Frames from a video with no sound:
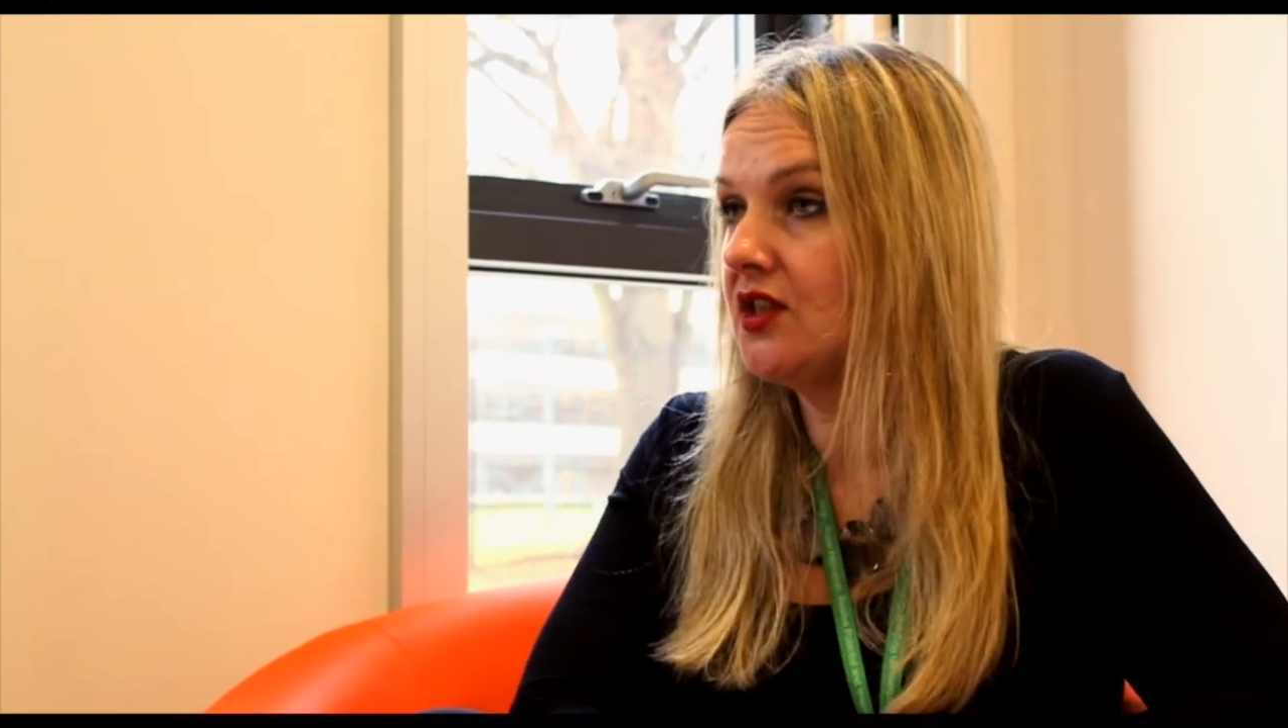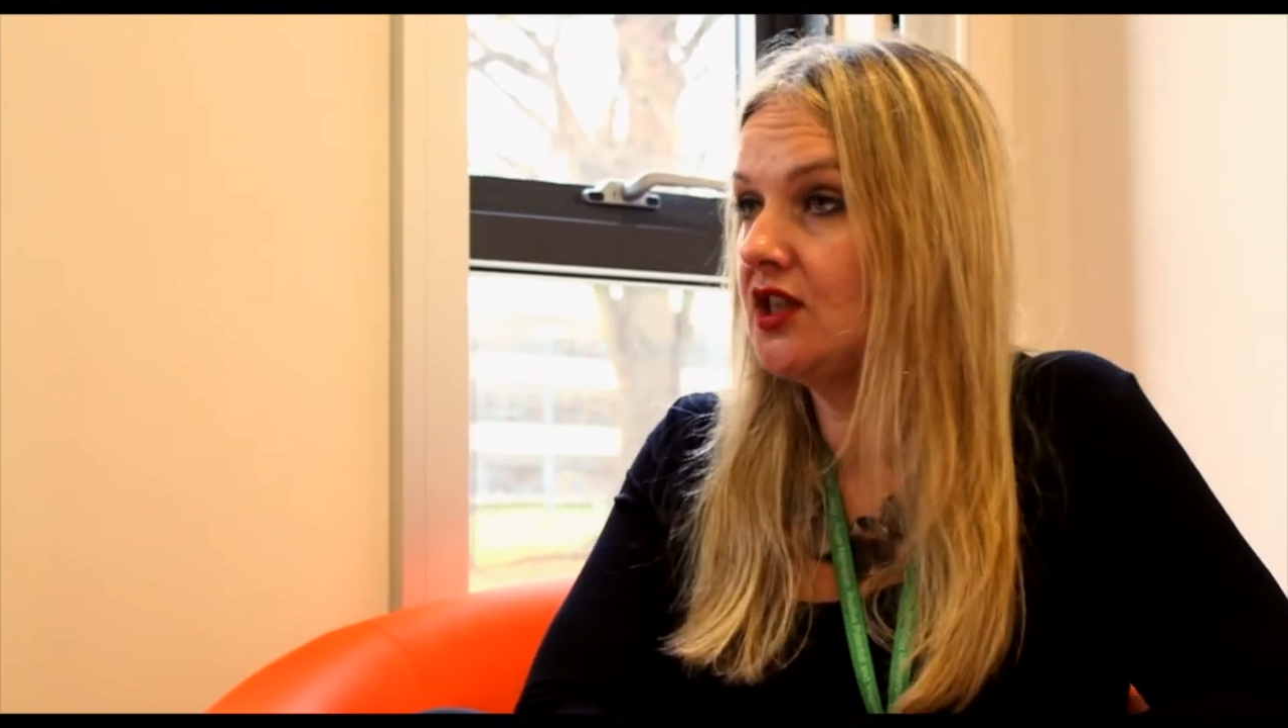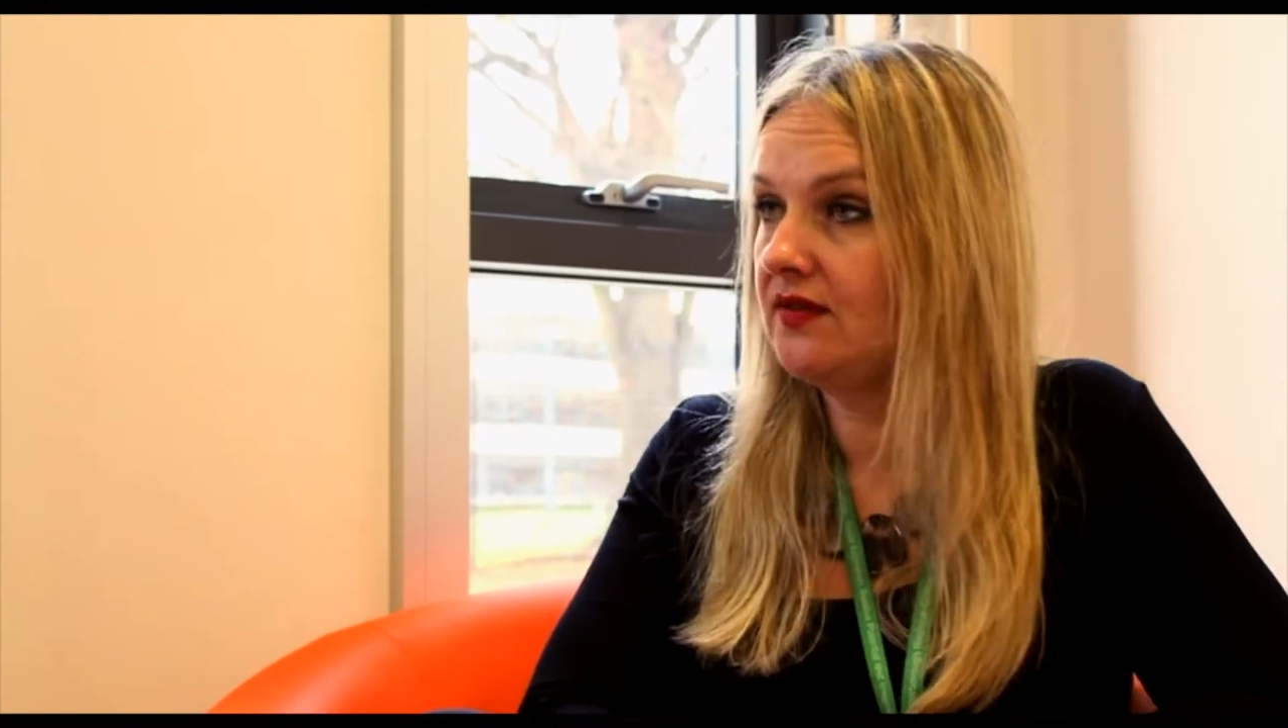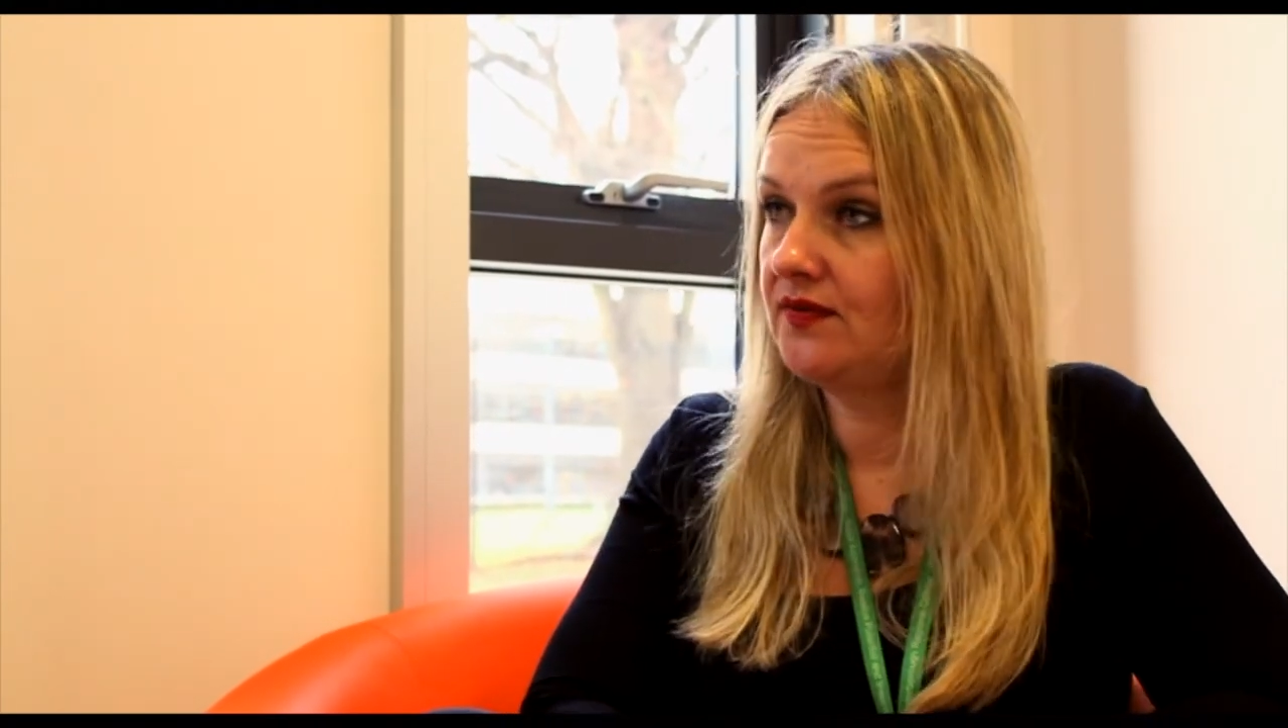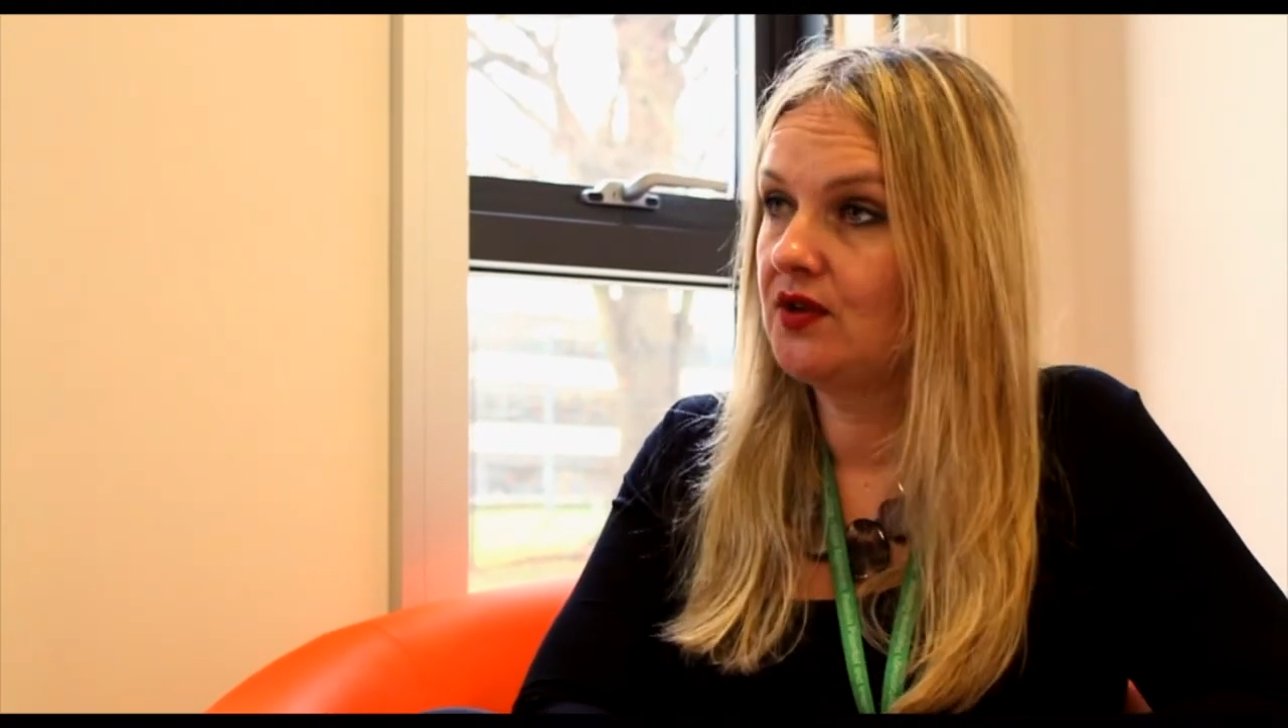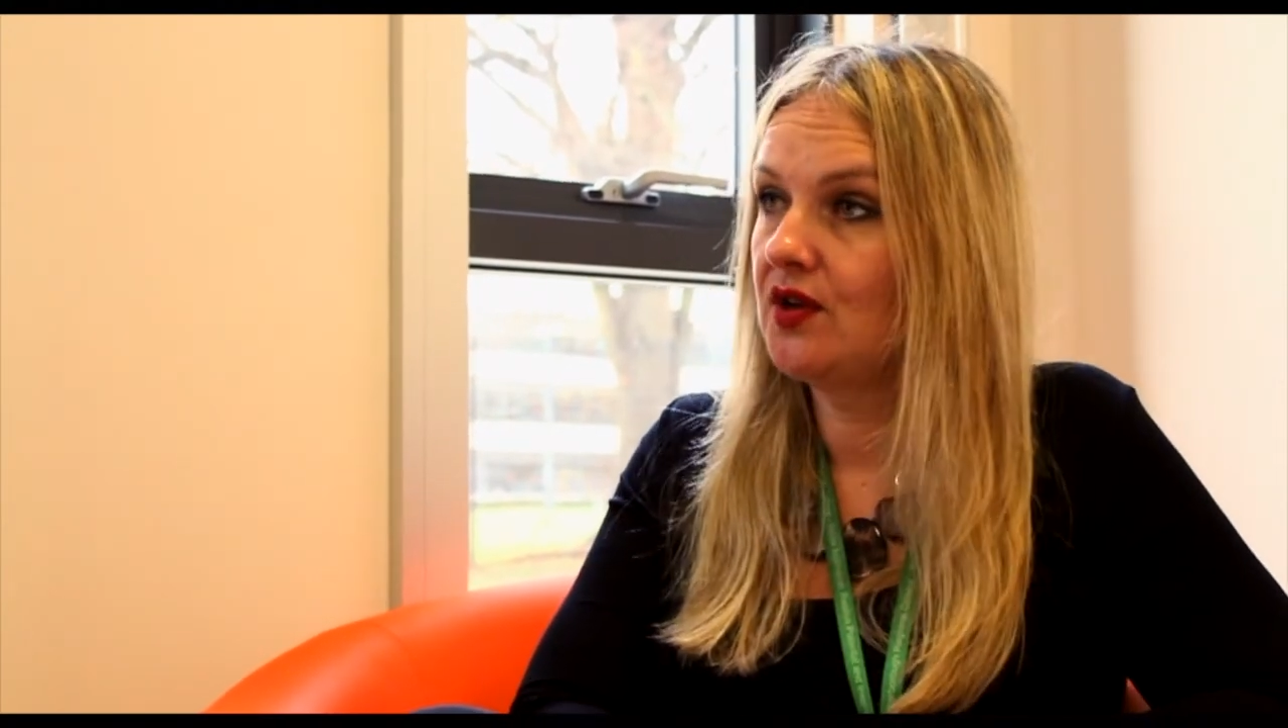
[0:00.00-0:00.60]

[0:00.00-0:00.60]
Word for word: achieve full